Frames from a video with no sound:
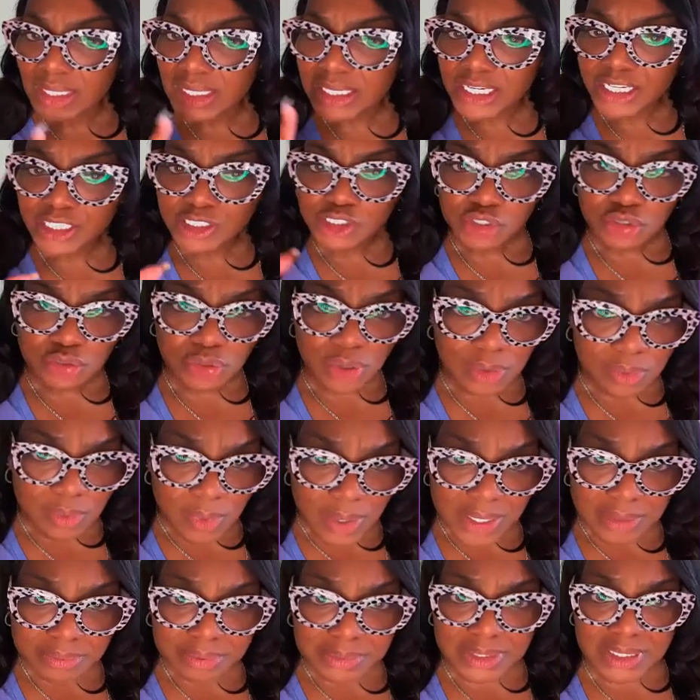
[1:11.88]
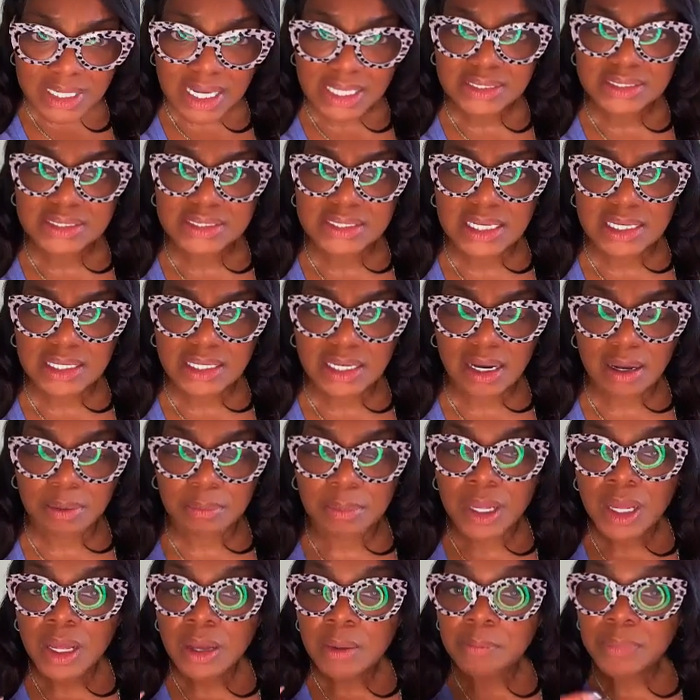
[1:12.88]
Get you a website set
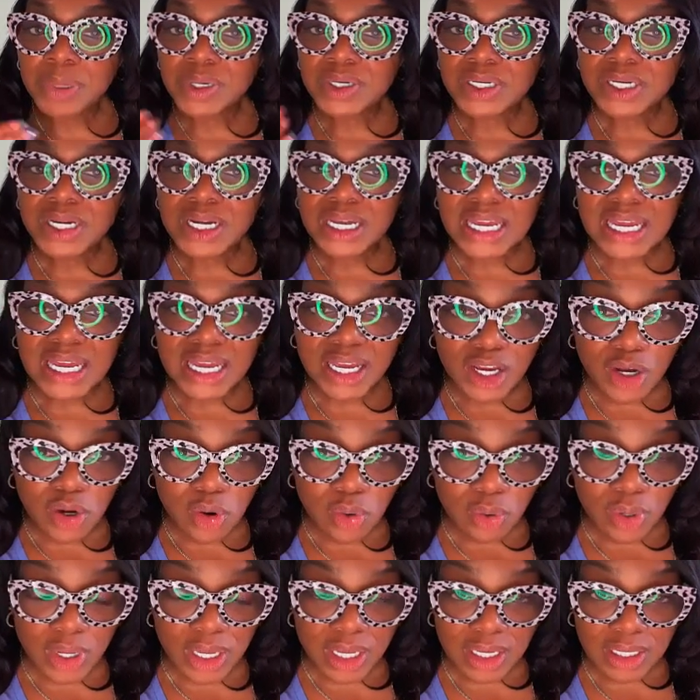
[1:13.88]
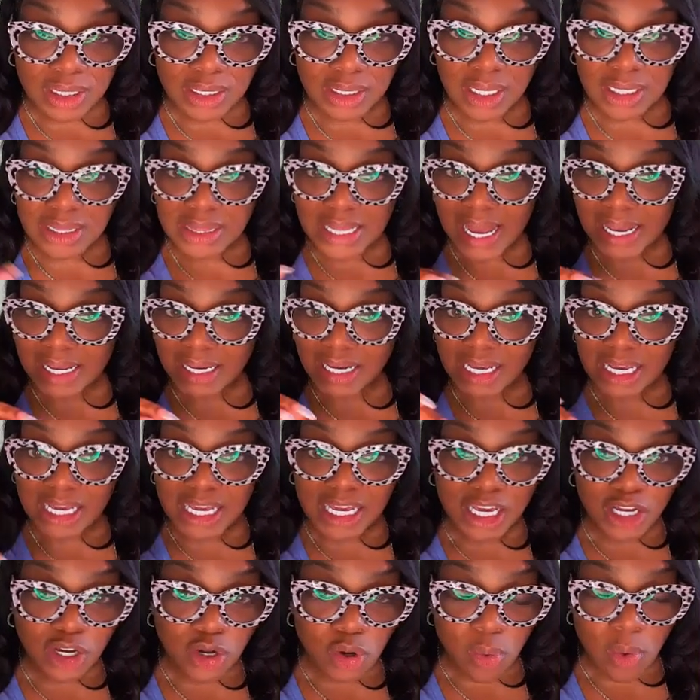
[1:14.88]
up. Put a in, in like an
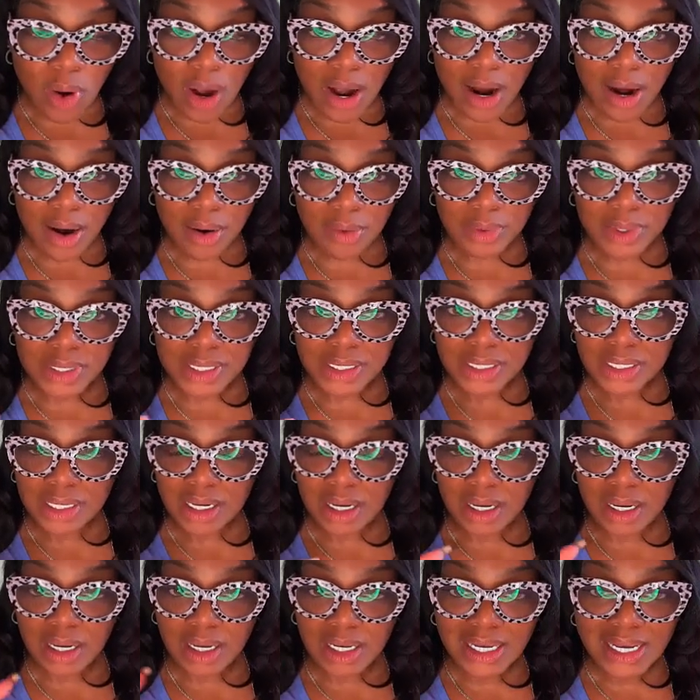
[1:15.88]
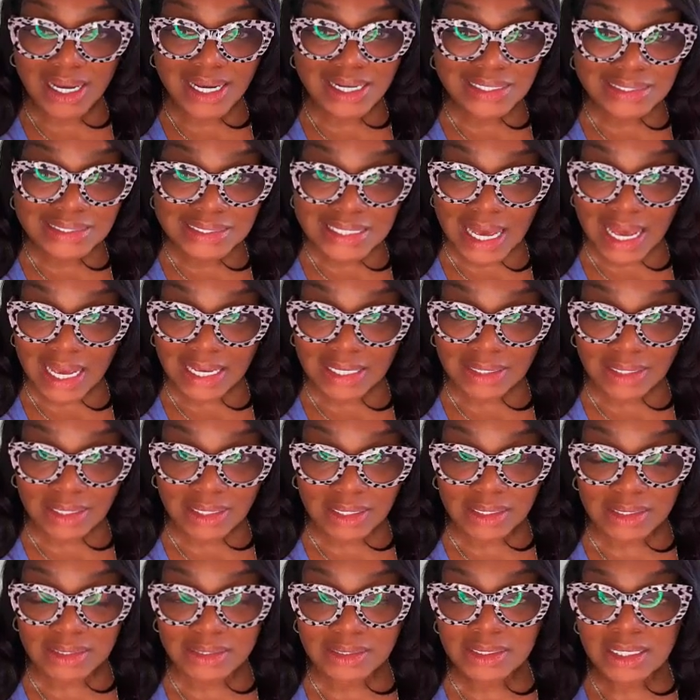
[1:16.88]
inquiry, uh, contact
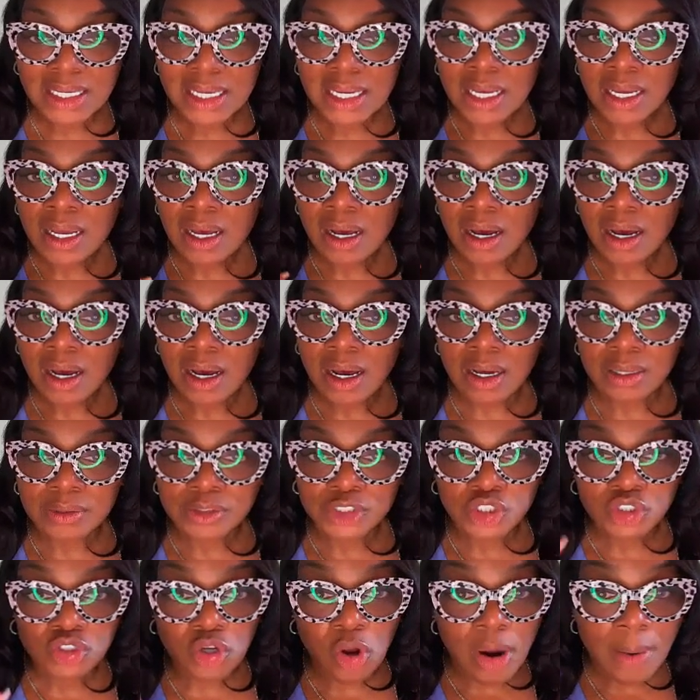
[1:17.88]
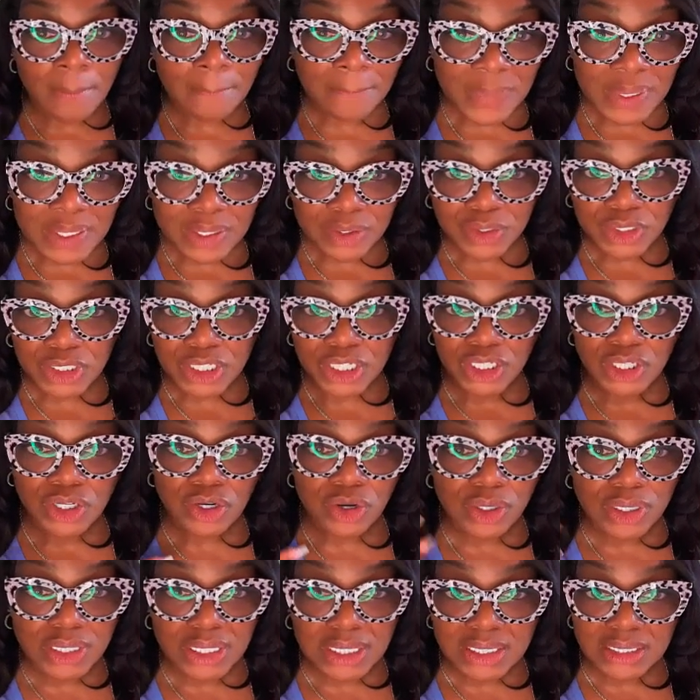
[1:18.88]
list. Uh, start building
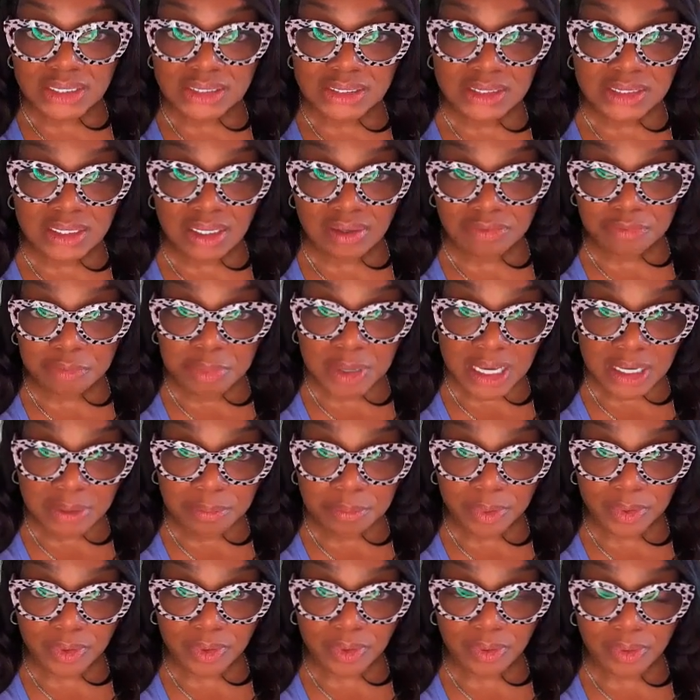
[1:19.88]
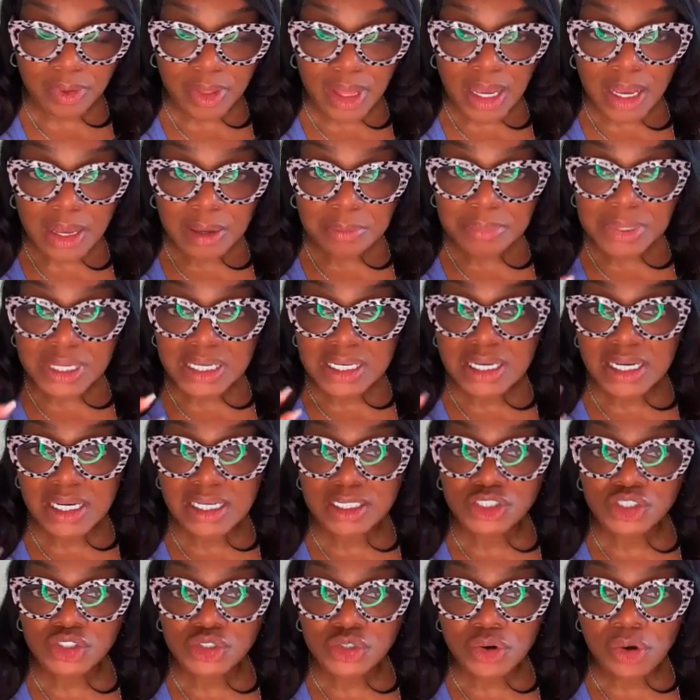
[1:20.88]
your list of people
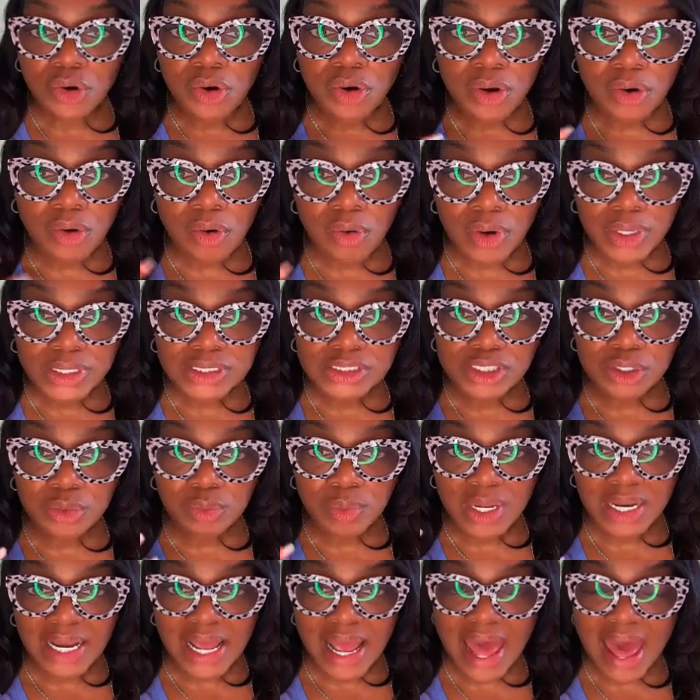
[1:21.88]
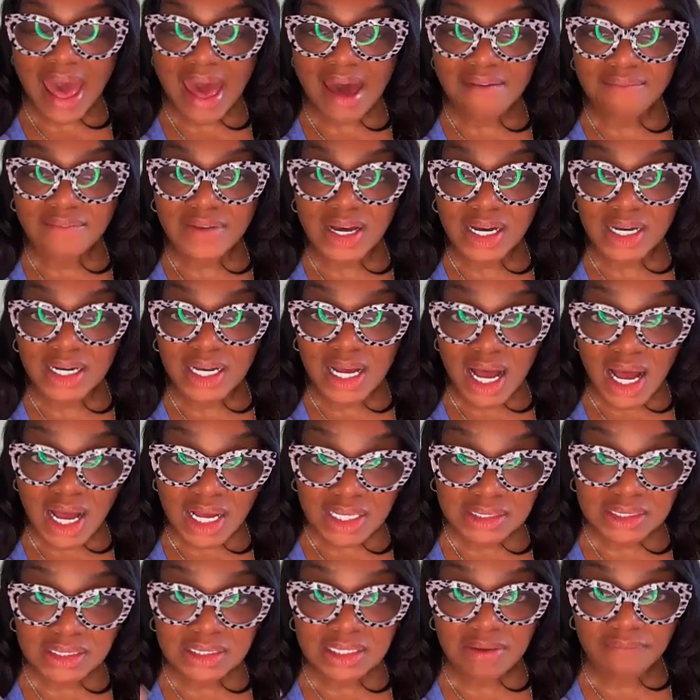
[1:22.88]
because you're going to want to have a
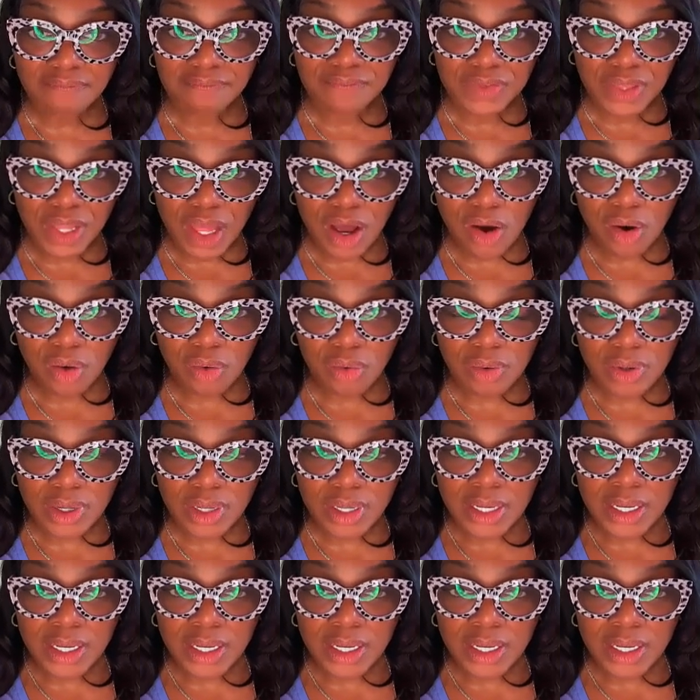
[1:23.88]
constant flow.